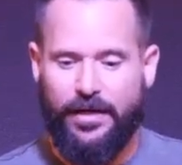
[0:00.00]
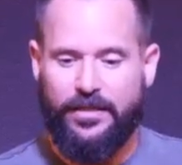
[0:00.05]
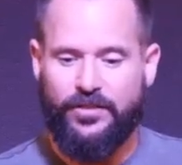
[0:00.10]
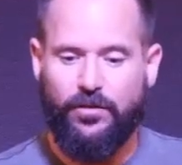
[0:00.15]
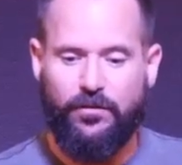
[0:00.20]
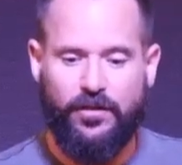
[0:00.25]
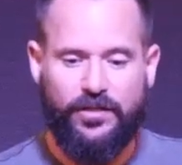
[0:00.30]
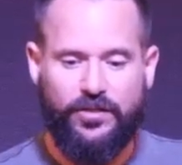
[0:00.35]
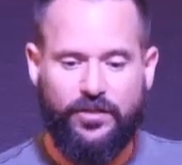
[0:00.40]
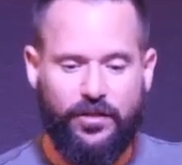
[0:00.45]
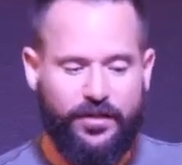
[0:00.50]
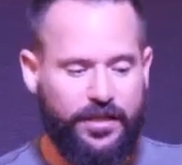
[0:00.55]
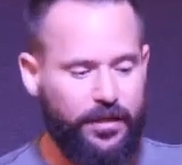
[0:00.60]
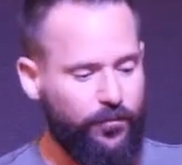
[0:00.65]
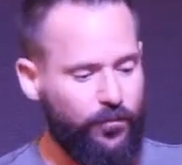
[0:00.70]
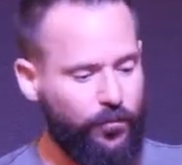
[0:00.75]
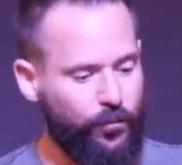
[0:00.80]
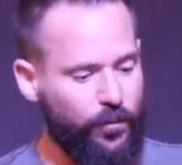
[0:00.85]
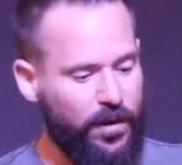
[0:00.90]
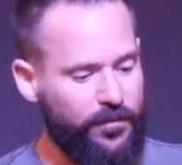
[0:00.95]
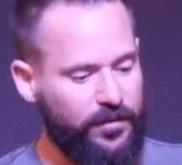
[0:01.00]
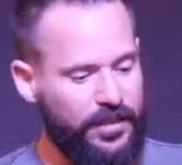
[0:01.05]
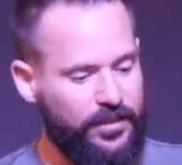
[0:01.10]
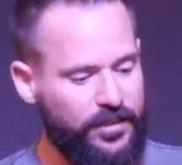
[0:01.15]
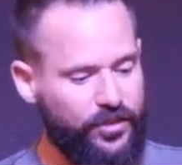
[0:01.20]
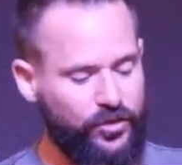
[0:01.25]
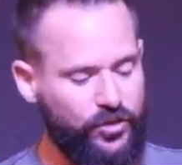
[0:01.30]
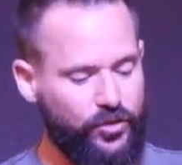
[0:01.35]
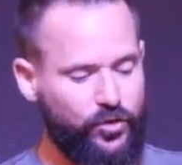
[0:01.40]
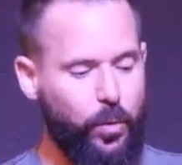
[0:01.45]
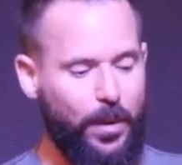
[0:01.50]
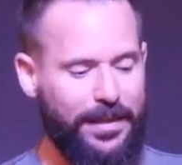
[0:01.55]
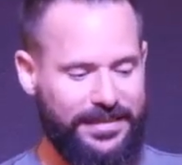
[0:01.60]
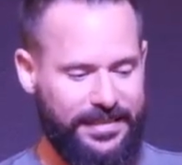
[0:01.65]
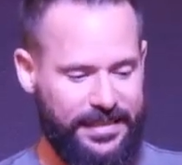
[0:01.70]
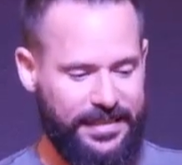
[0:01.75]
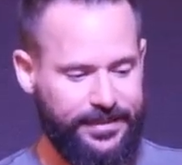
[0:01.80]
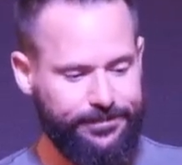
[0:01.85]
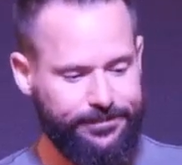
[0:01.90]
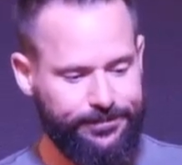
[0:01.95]
So let's look at Revelation
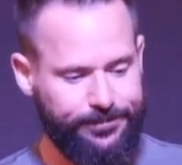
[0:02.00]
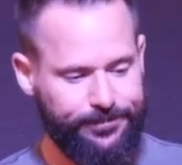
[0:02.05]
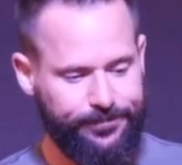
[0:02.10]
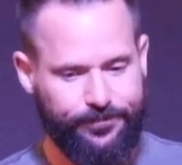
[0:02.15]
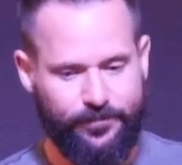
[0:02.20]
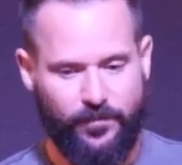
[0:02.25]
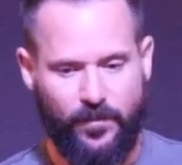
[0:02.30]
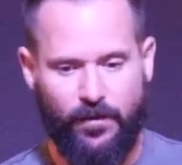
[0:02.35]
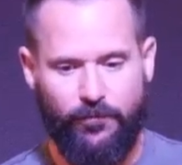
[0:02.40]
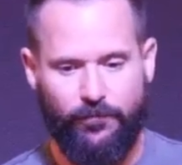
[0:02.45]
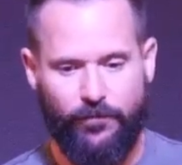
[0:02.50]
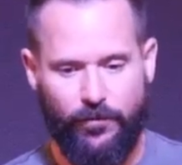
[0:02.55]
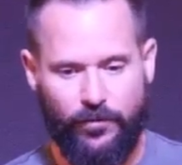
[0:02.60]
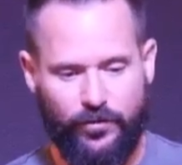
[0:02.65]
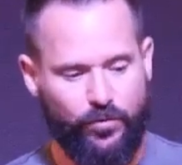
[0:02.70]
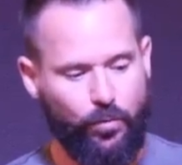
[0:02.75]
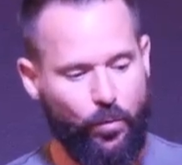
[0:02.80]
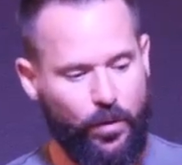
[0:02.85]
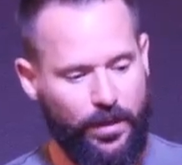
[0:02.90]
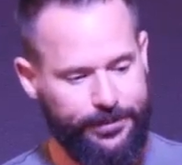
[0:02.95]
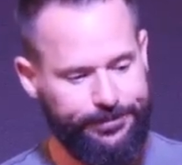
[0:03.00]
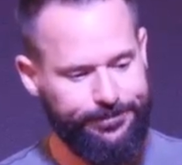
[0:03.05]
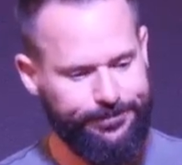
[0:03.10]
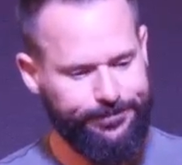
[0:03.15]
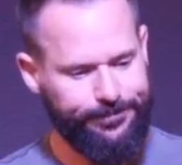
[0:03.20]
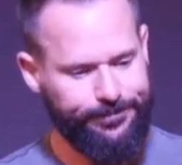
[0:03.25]
20, verse one.